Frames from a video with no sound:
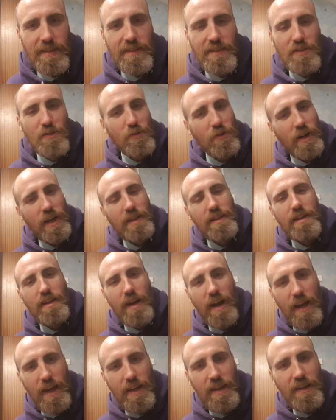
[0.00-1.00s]
So
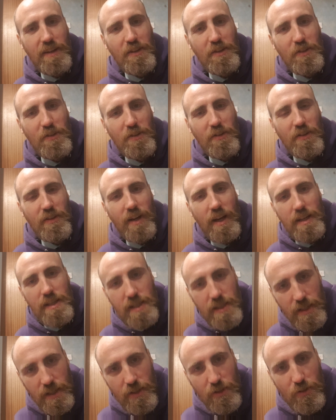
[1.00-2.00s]
I hear you, I
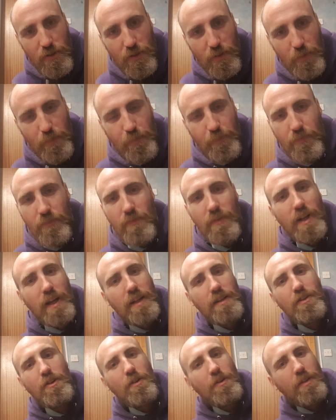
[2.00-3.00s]
see you,
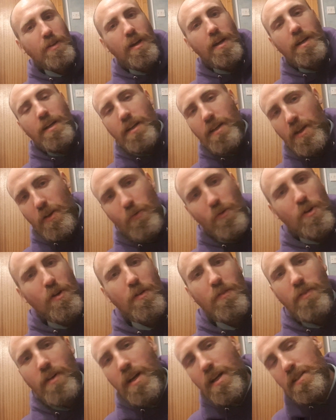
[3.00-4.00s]
and your 30-day
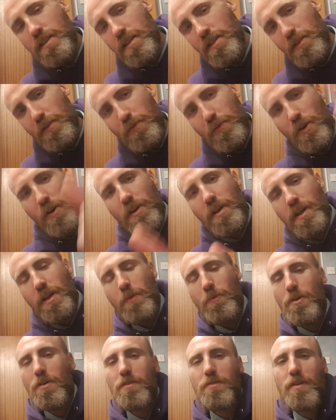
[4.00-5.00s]
water fast and your 40-day
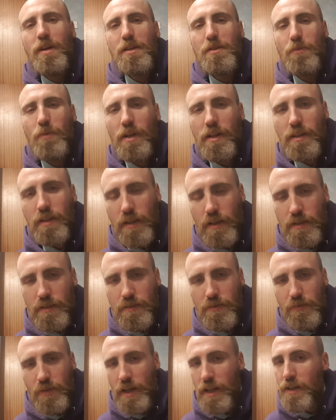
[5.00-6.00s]
water fast, well done,
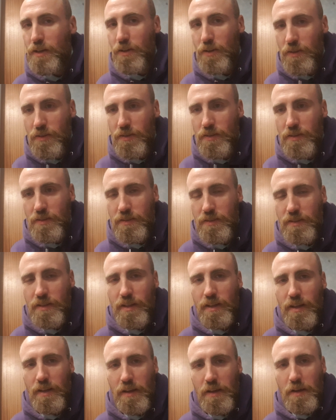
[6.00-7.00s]
very good.
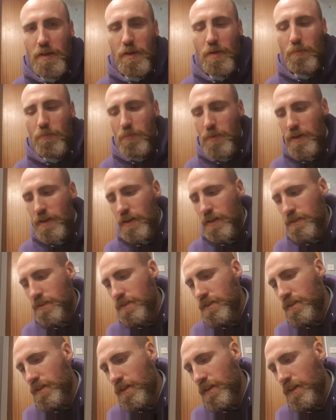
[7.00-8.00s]
But